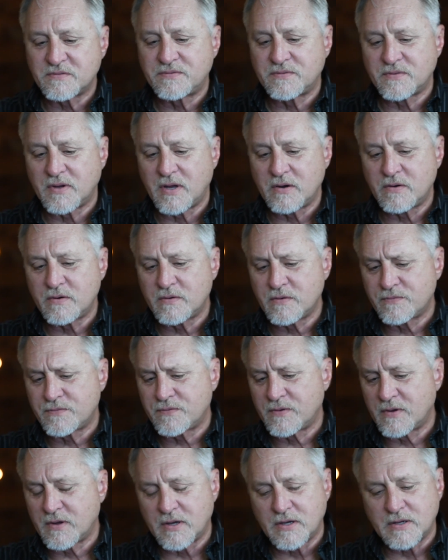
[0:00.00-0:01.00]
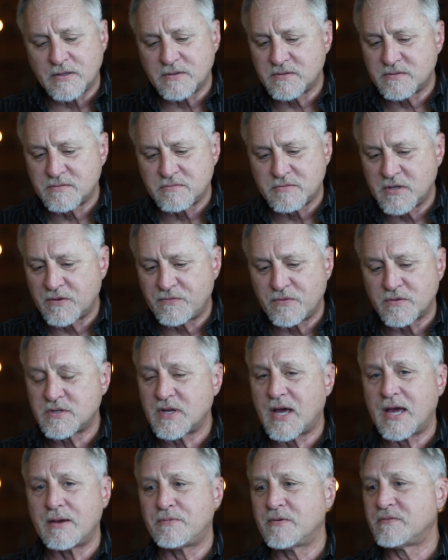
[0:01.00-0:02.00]
of different
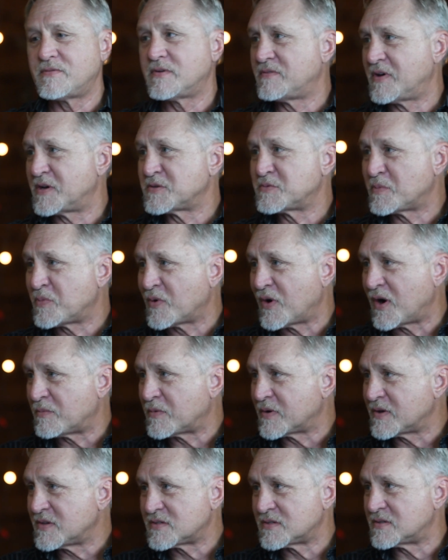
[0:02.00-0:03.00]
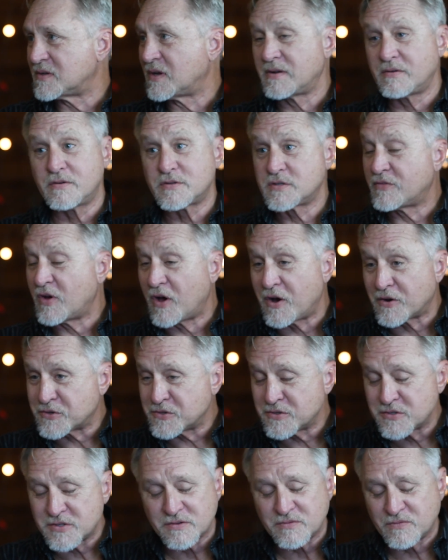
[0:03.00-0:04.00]
type of investment properties and hundreds of
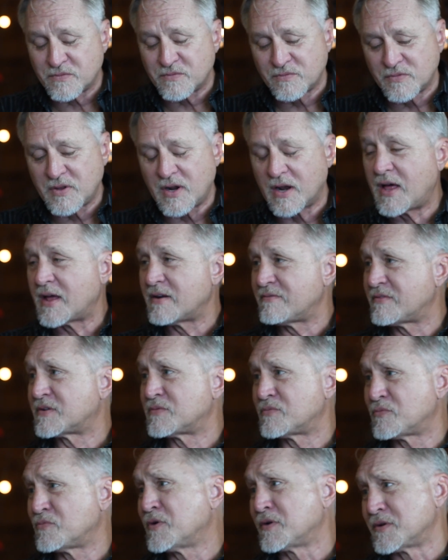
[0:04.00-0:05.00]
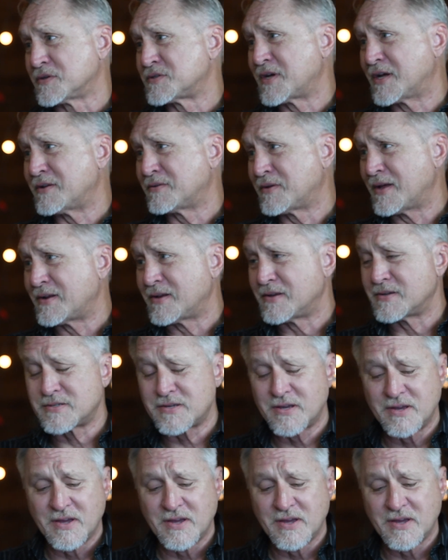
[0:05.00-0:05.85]
auctions, and then a lot of real estate, that is.